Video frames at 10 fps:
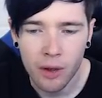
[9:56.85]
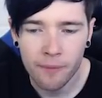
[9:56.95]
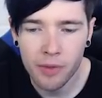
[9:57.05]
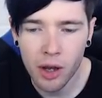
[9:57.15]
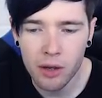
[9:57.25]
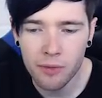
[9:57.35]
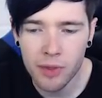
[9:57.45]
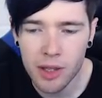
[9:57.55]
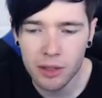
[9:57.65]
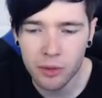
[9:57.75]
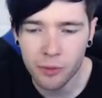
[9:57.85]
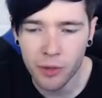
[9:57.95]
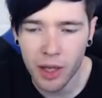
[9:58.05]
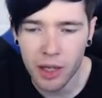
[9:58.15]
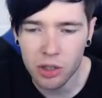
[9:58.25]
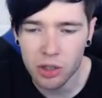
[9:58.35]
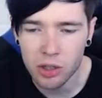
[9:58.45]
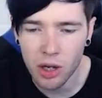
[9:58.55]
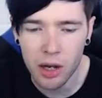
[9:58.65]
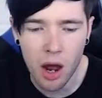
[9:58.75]
None of these fish.
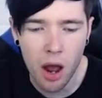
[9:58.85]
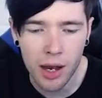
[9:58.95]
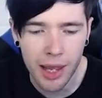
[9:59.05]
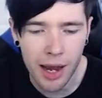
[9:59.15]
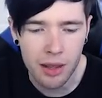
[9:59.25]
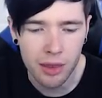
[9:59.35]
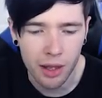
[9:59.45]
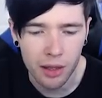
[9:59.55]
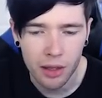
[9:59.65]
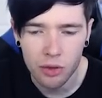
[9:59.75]
I can't click anything.